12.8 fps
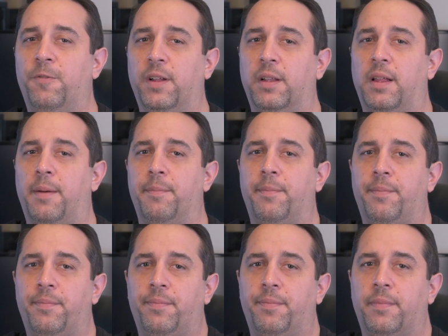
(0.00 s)
fill up.
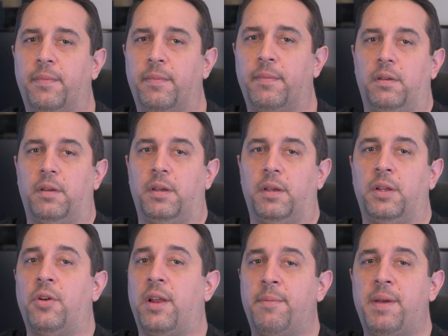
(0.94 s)

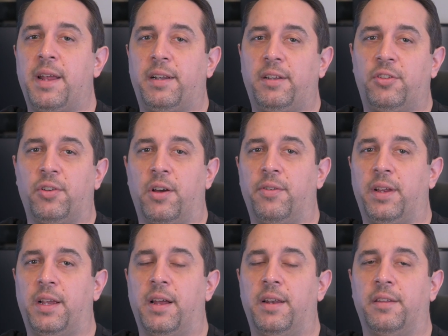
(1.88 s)
An automatic
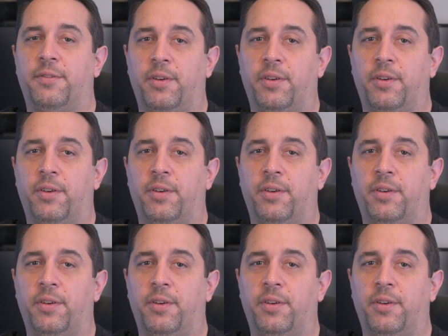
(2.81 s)
desoldering gun is a